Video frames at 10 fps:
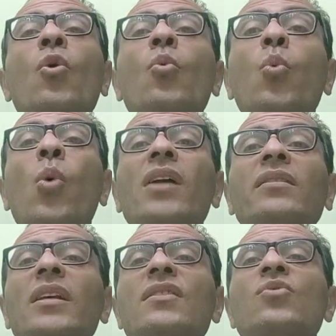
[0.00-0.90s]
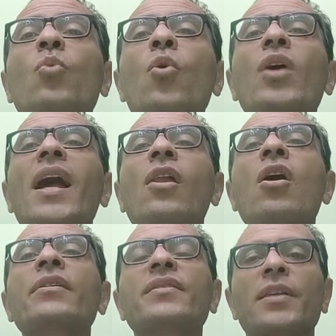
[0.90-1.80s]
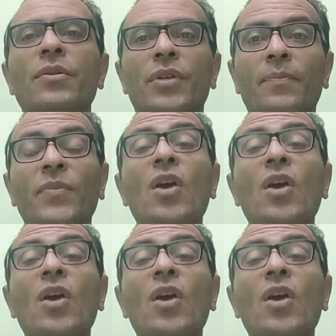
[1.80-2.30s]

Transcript: What is walk-along theory?